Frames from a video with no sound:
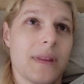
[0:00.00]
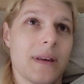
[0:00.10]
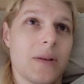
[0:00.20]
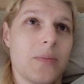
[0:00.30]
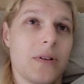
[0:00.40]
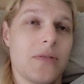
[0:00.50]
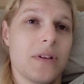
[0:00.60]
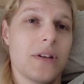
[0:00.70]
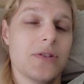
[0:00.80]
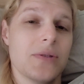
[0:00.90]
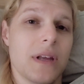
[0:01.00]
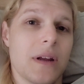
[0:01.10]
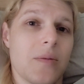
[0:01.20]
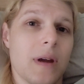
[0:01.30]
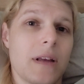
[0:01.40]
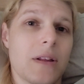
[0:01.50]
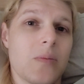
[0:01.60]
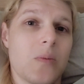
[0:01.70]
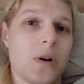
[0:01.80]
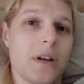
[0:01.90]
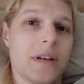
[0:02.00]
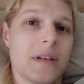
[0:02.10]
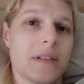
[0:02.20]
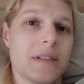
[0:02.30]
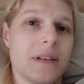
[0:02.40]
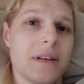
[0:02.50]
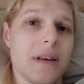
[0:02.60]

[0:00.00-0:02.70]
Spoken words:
Had a bit of an issue getting ready in the morning because